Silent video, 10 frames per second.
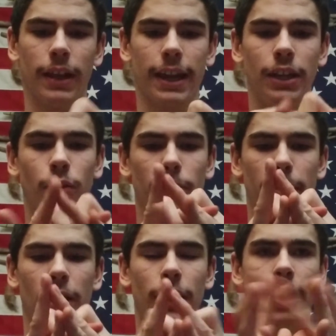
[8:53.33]
I can do them
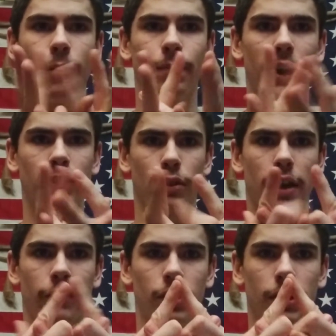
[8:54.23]
better now. I just
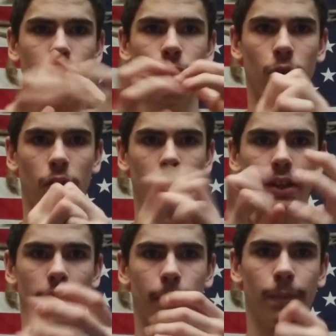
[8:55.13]
haven't done them for a long
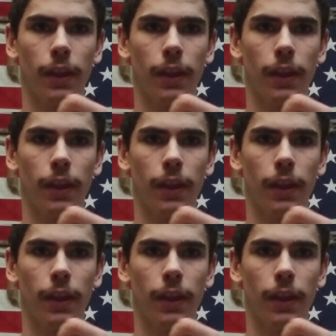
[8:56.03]
time.